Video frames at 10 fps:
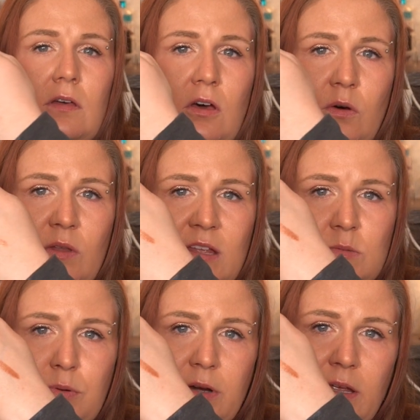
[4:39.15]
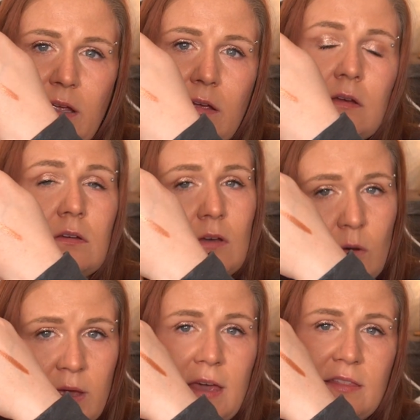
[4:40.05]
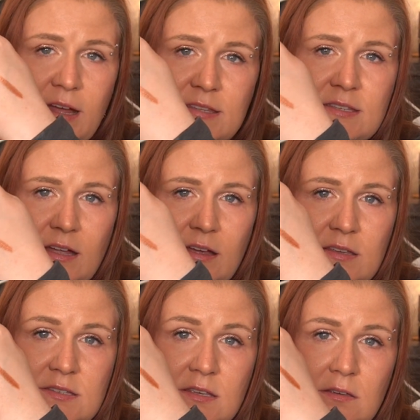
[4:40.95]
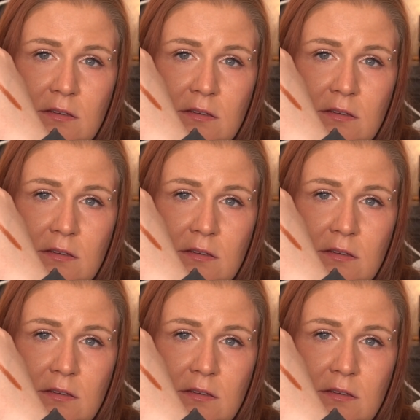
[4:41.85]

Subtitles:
Oh, that's pretty. Okay, that's nice.